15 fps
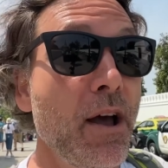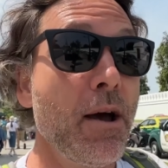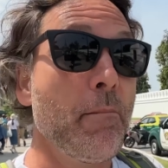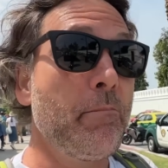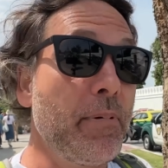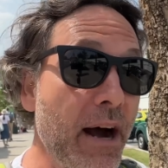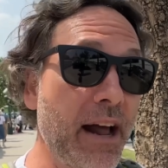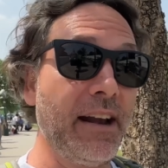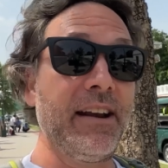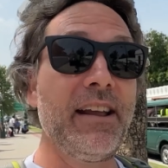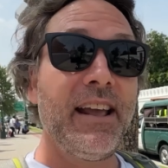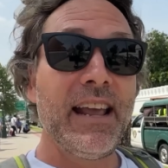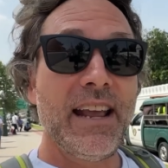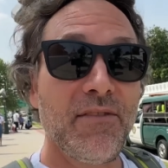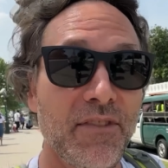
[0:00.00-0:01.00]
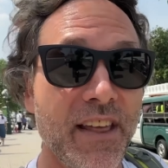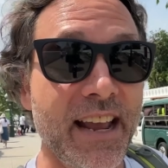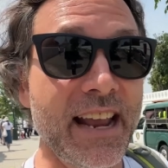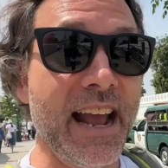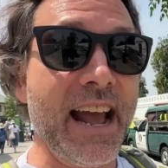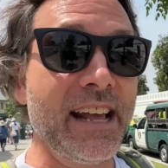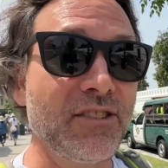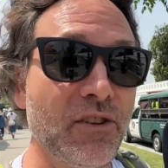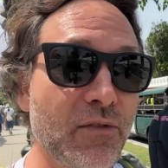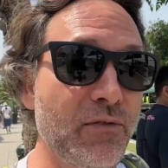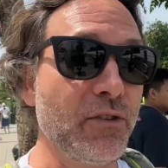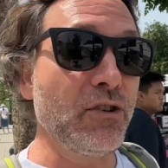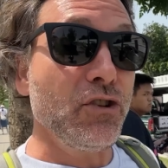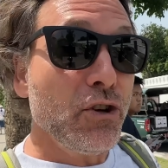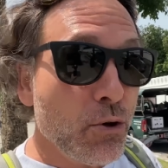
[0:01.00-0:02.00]
But if they ask for
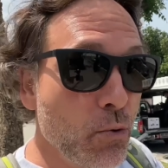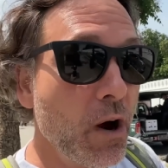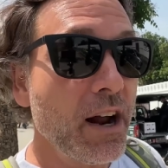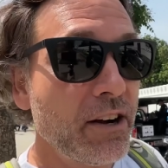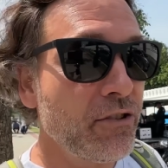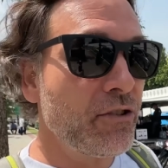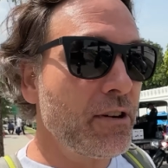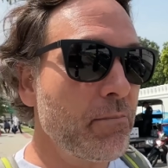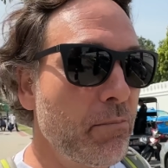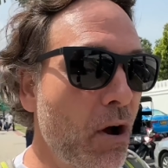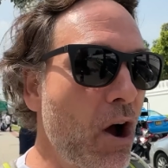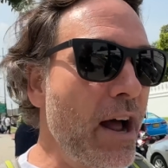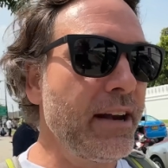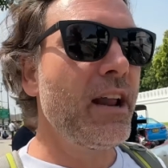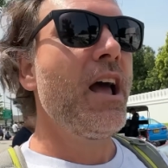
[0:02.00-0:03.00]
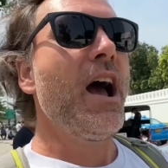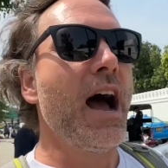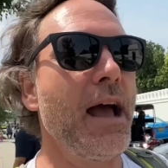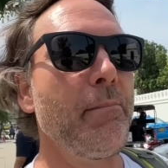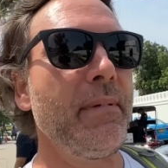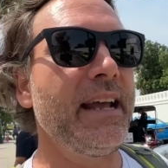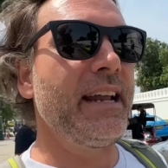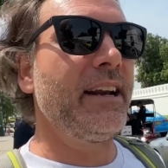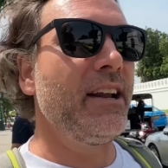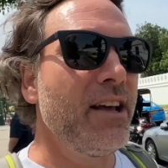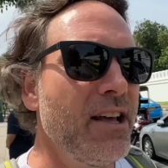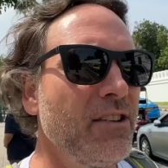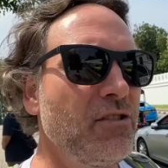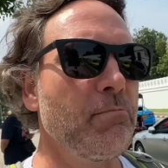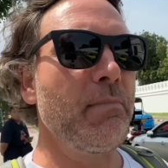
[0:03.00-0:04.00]
200 baht, I'm in.
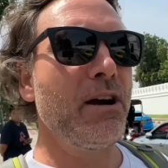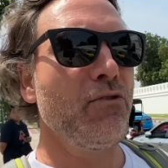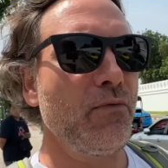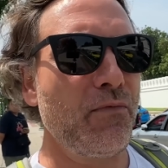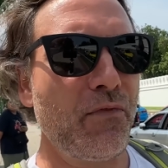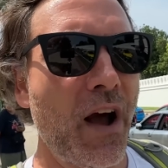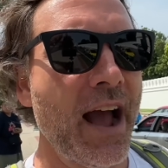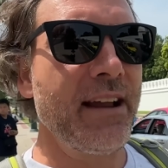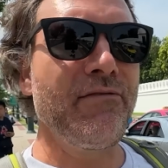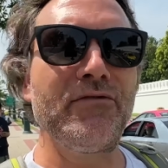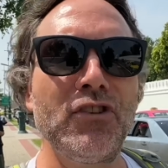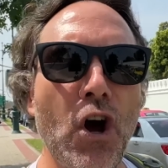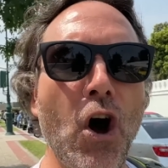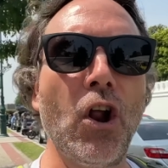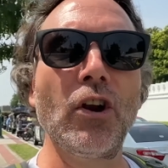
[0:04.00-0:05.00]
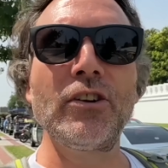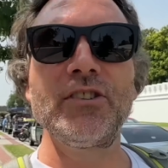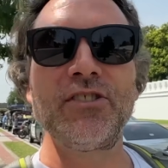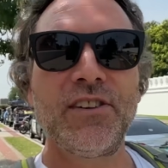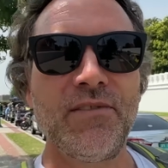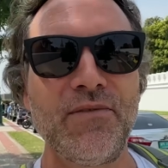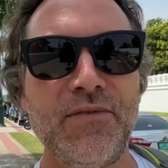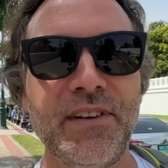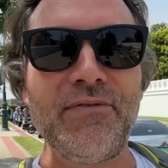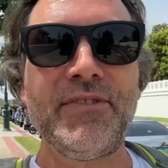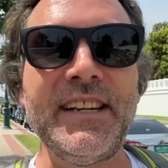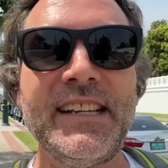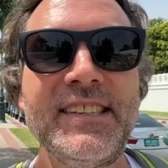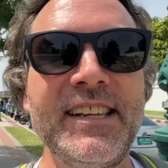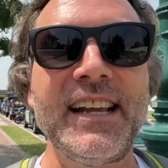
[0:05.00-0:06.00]
It's about
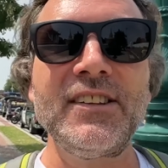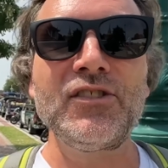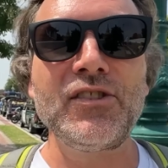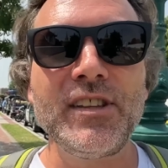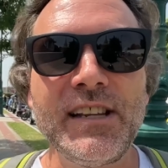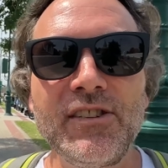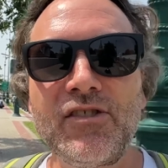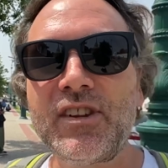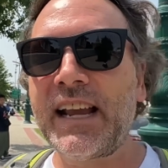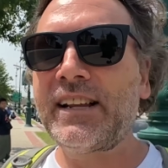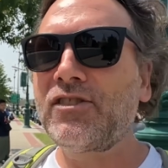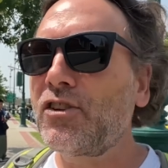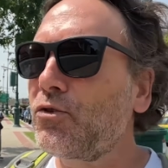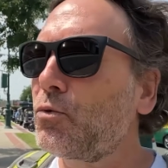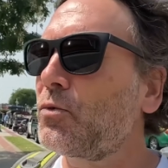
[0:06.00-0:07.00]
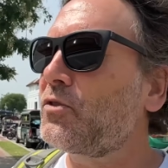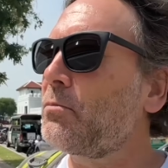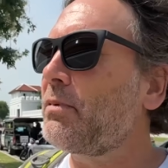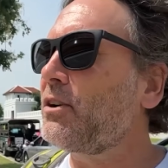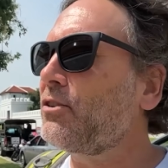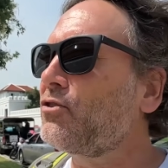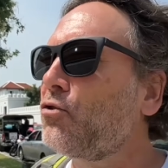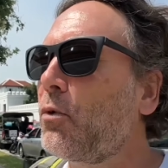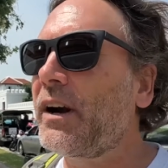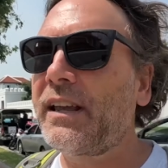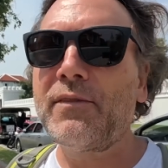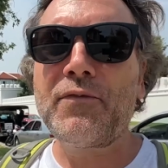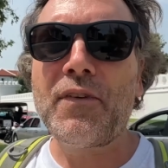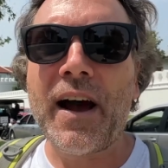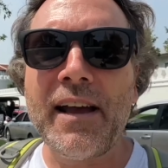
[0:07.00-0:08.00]
$5.50 these days. This was about a
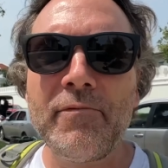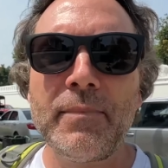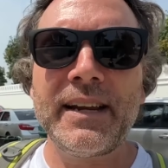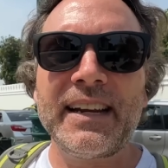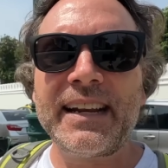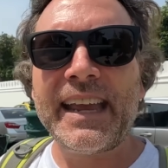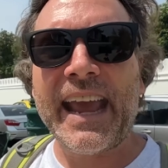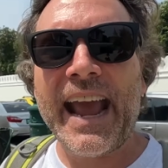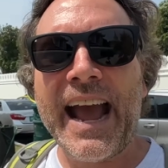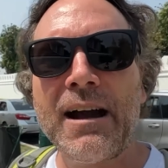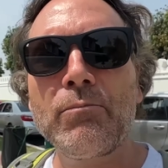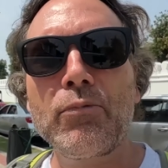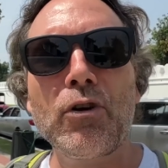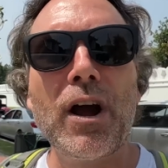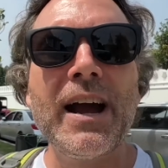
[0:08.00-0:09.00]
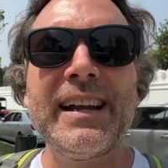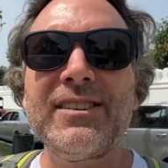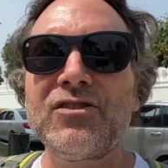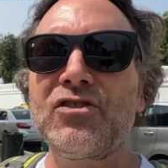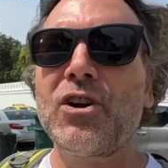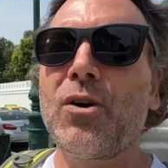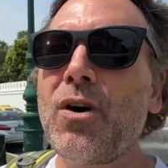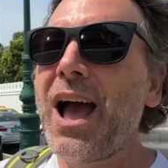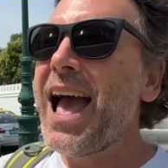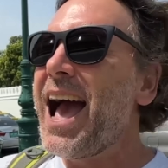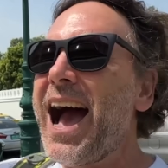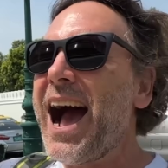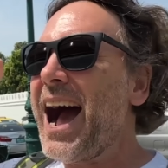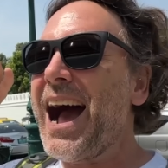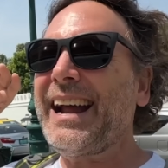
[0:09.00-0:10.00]
25-minute cab ride, so
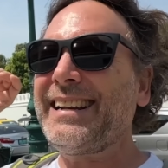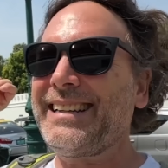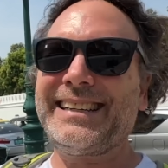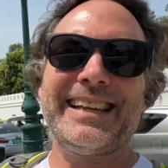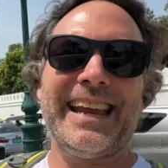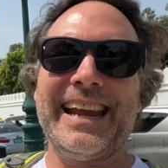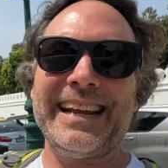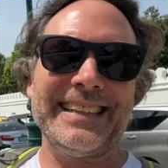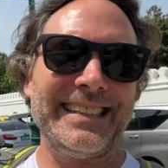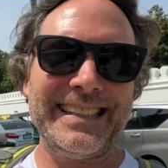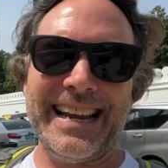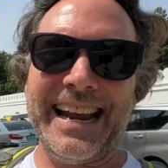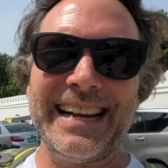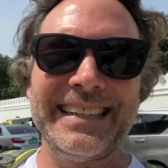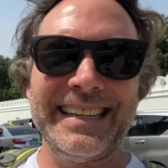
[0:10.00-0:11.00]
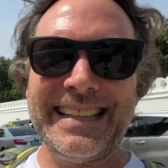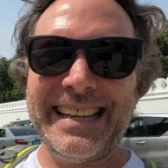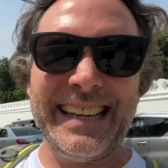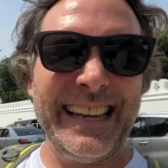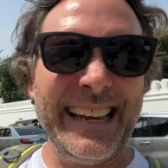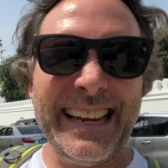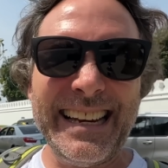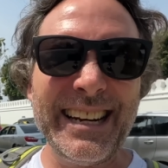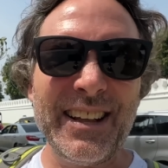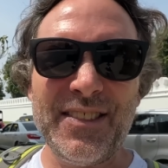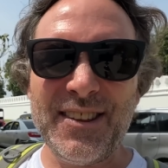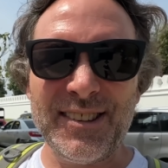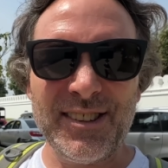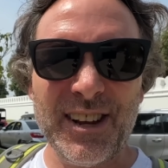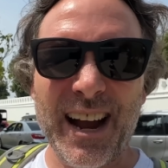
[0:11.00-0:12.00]
I just can't stand in the heat on
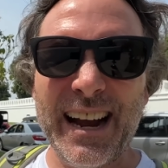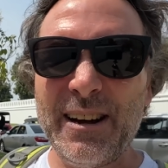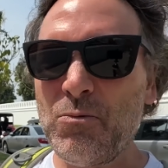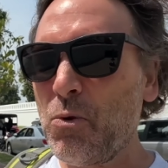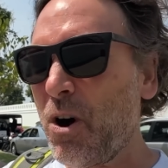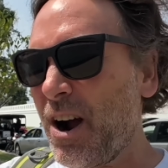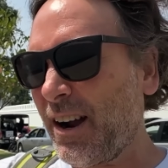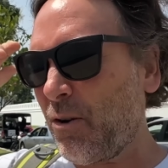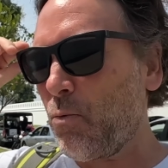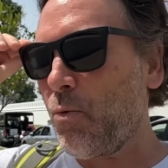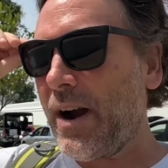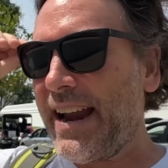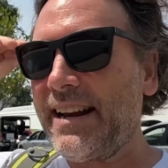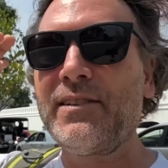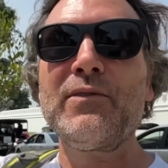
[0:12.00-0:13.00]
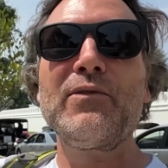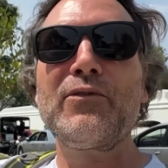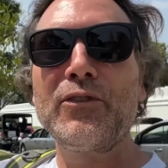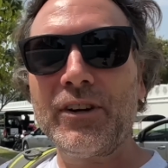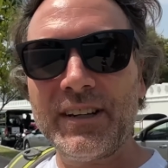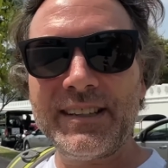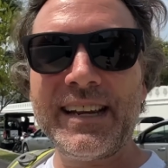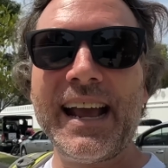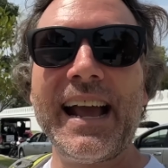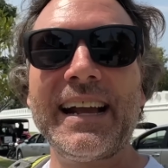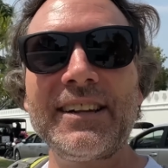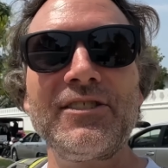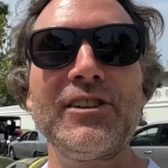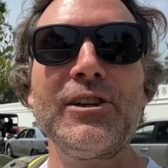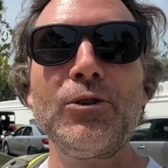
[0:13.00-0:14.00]
the sidewalk waiting for a
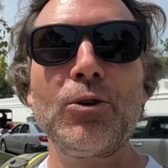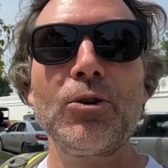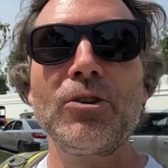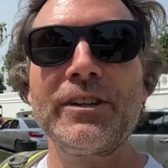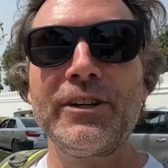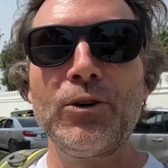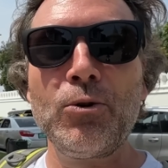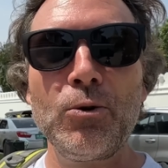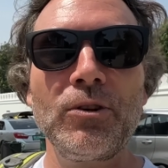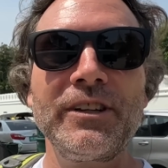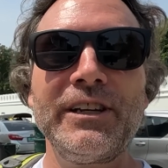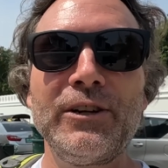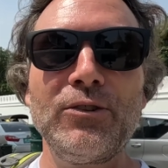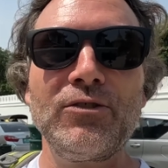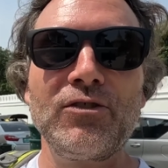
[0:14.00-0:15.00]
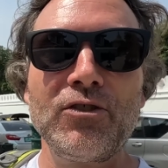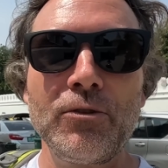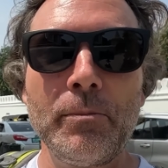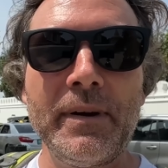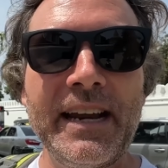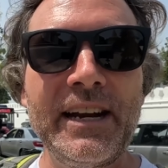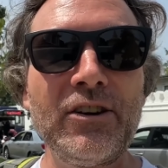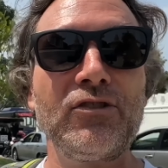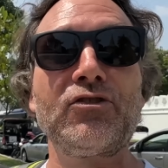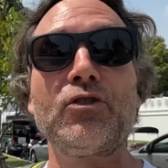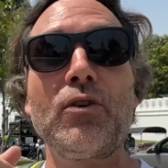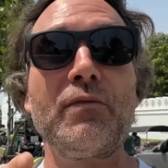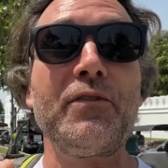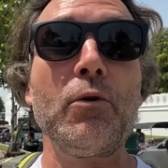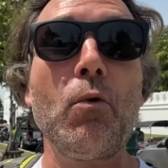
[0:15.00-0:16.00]
taxi who'll use their meter.
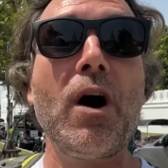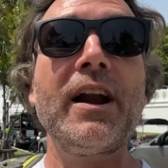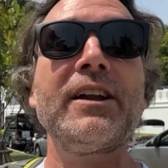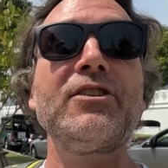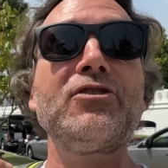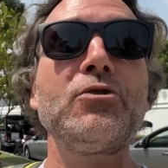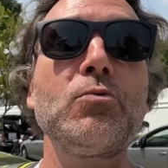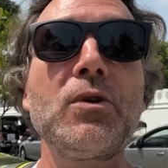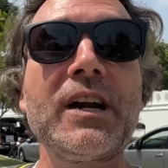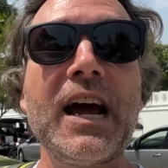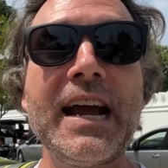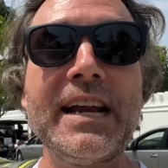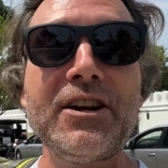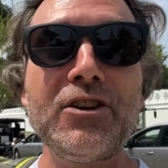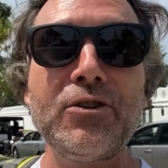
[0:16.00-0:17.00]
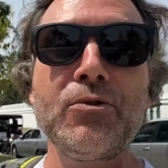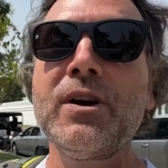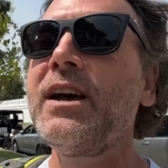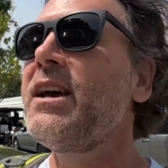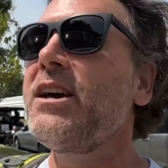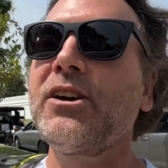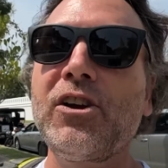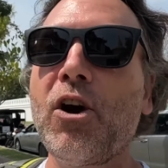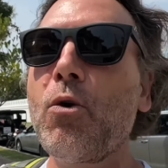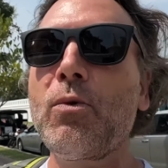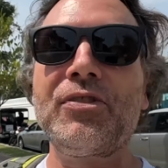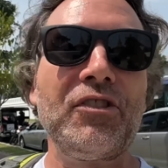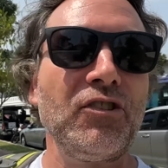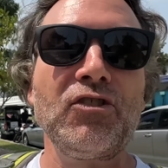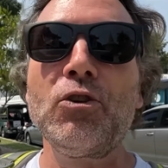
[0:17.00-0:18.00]
So if you want to do what I do, go
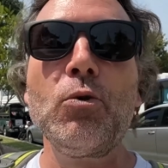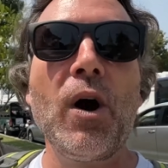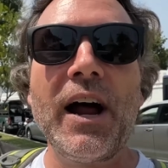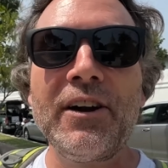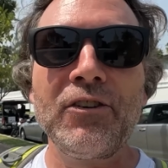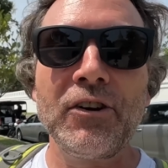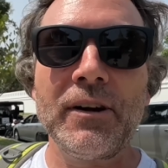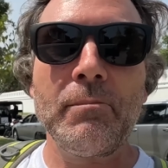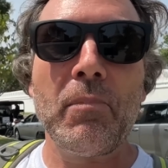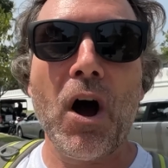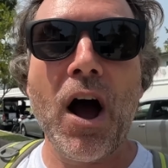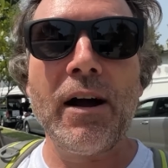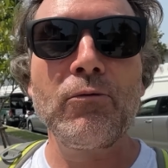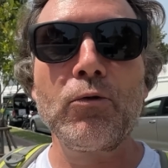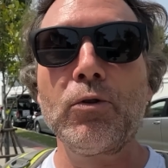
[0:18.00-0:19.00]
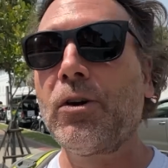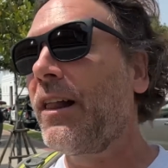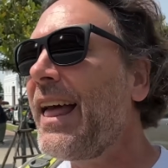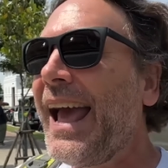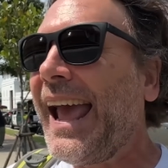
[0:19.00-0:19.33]
with the 200 baht rule.